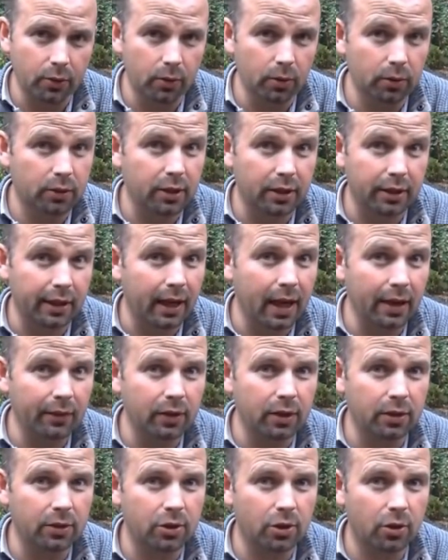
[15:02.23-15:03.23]
go to the
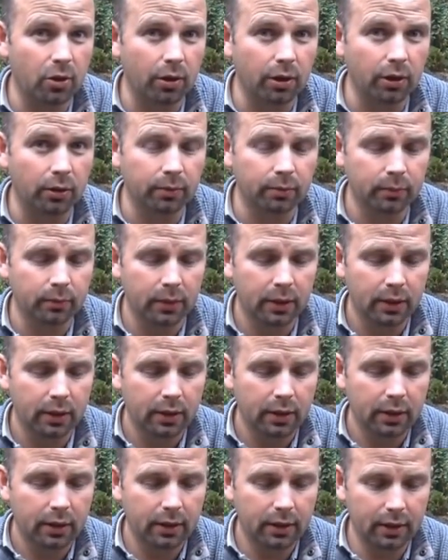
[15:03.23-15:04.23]
11-inch coil.
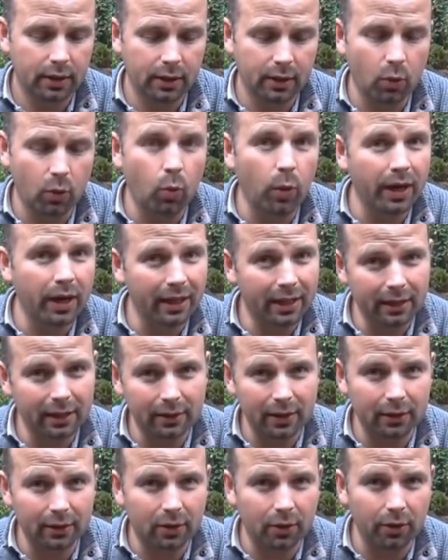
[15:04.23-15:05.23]
When I
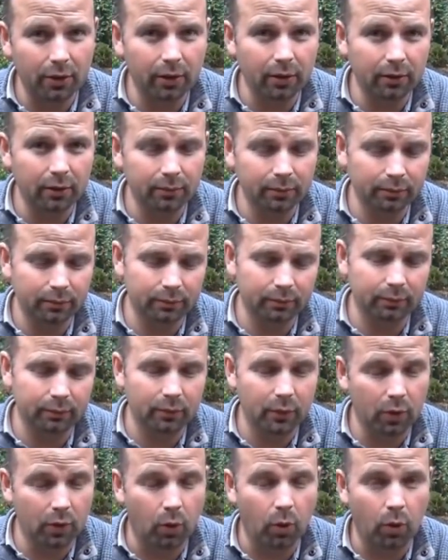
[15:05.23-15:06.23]
get that coil,
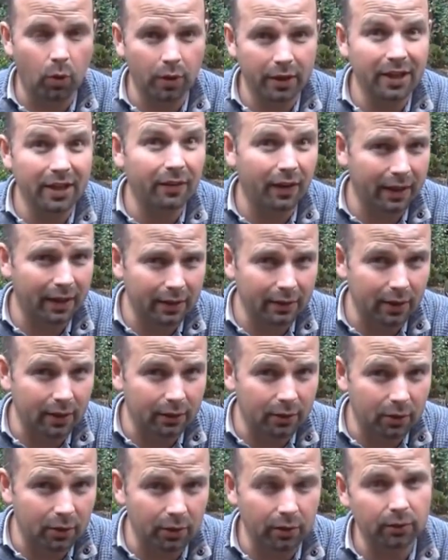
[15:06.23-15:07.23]
or if I get
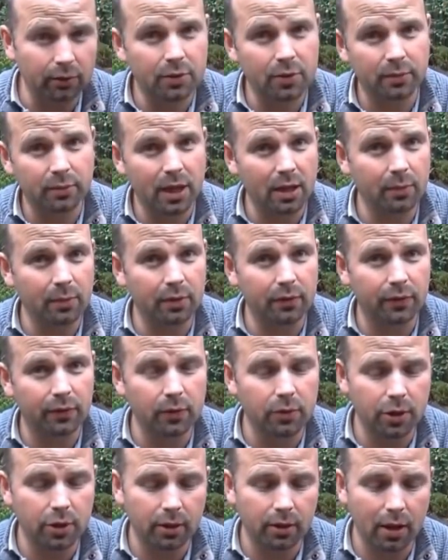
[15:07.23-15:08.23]
that coil sometime in the
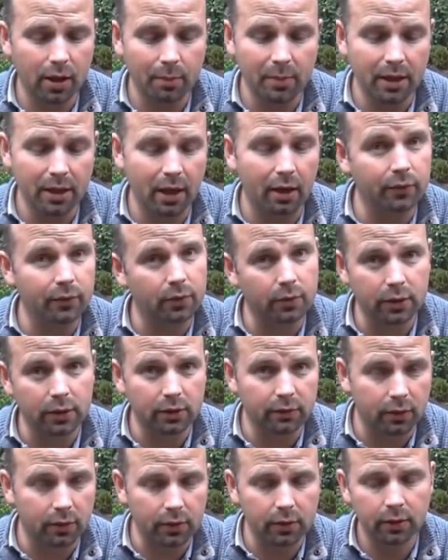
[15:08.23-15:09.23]
future, I may have no
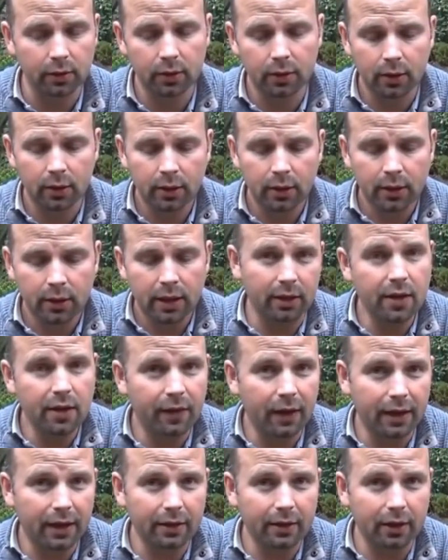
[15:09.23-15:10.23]
need for it.
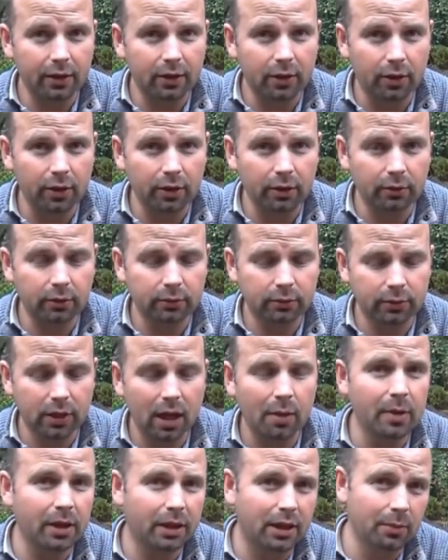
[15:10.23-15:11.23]
If I get that coil,
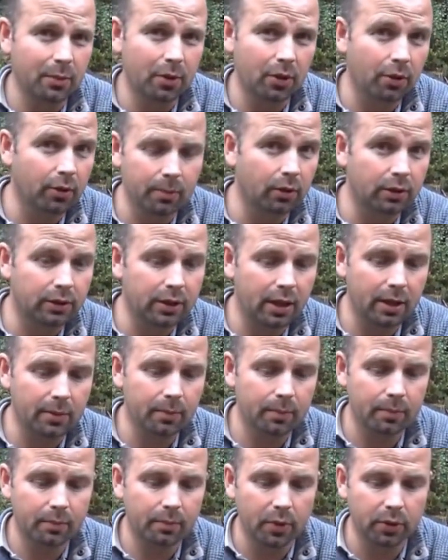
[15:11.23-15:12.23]
I may keep it on all the
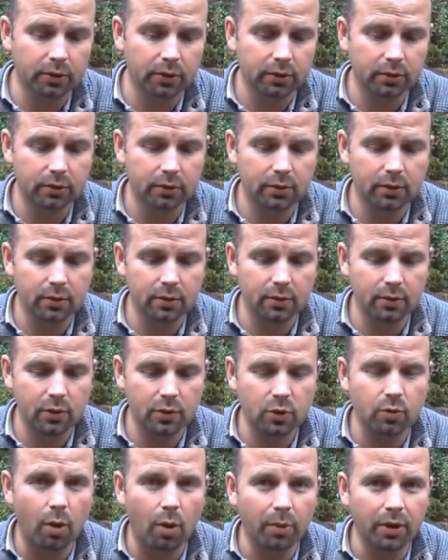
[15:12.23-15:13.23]
time, but
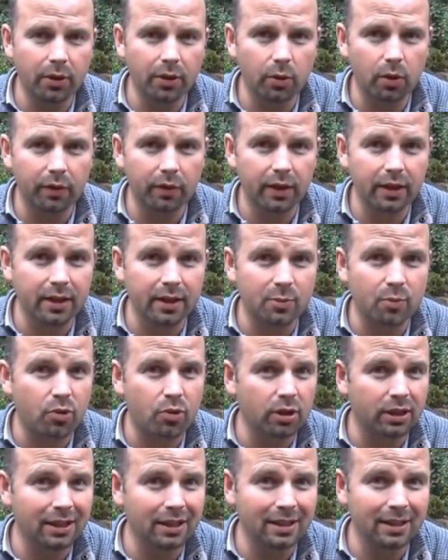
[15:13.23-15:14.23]
swapping it over is
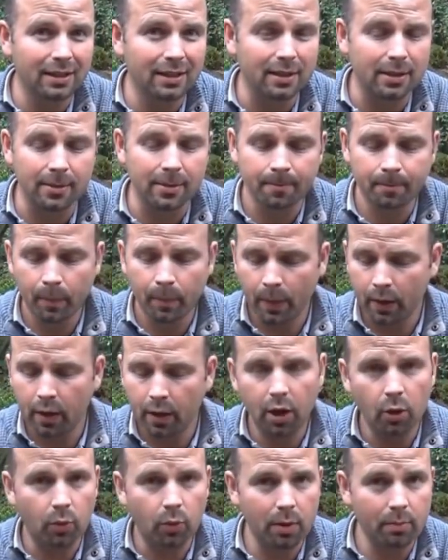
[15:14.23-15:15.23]
pretty easy.
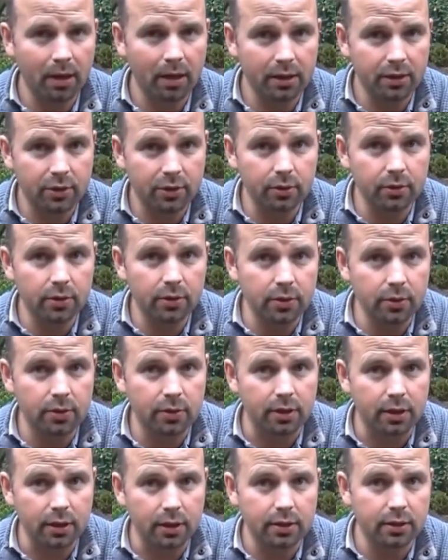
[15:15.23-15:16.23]
And when my son's
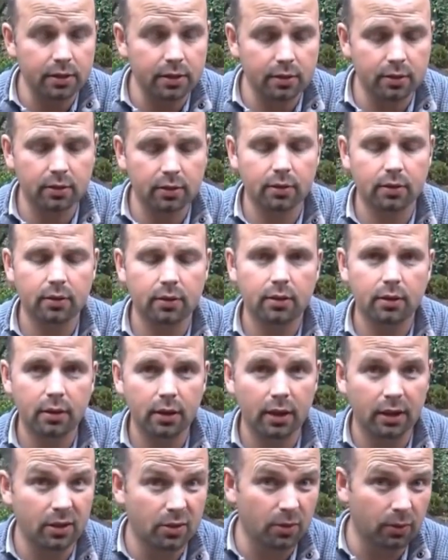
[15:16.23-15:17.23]
using this,
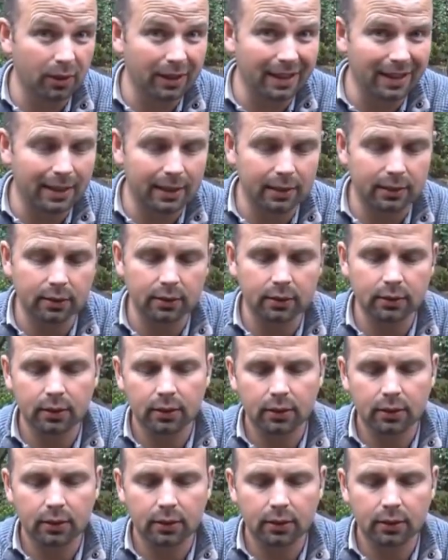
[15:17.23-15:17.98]
and he's only 8,